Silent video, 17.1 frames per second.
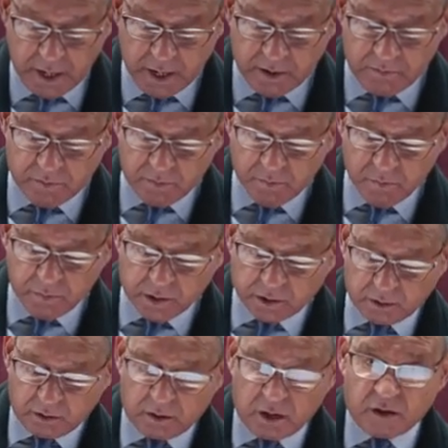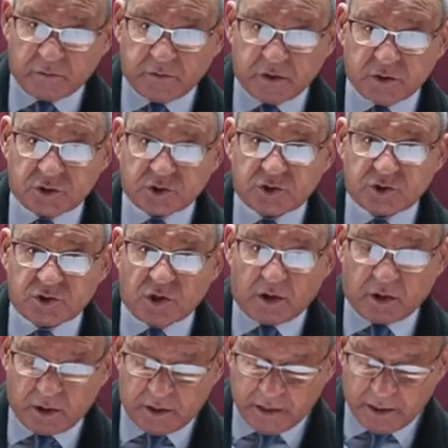"In the middle of a
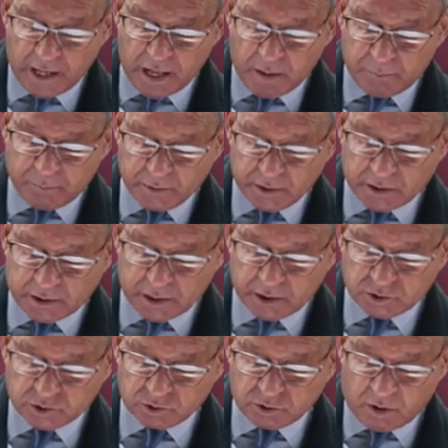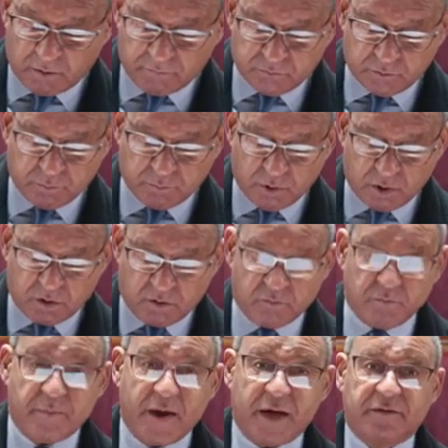scholarly application of the book
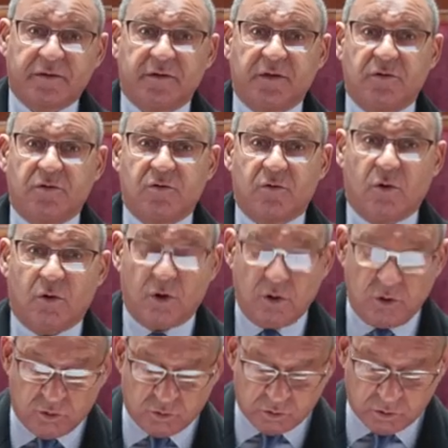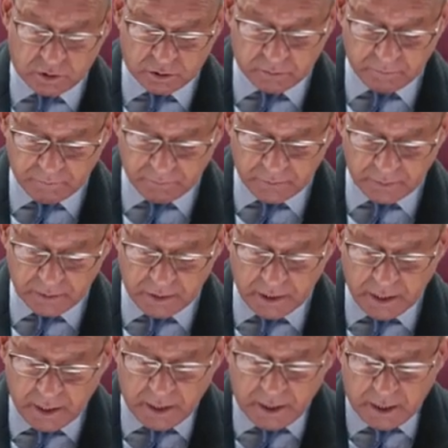of Matthew or Luke,
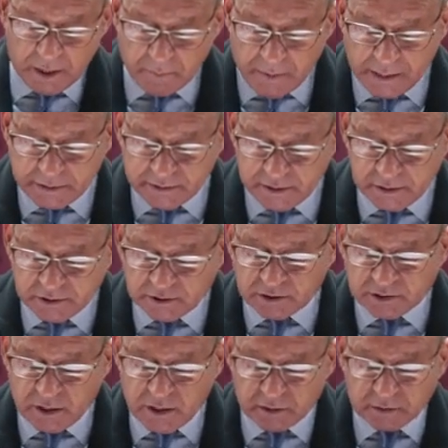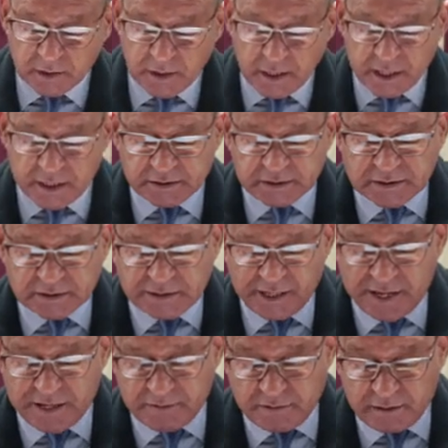he might insert a
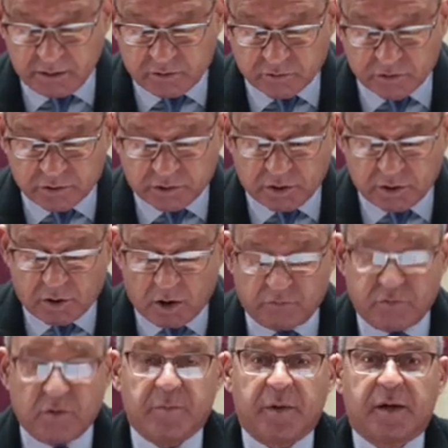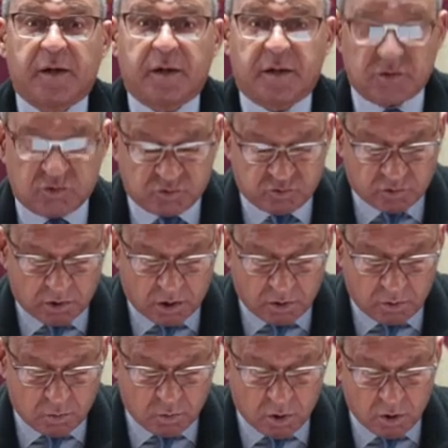scathing critique of America's
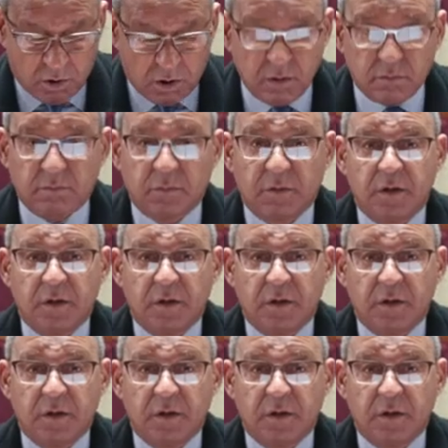drug war,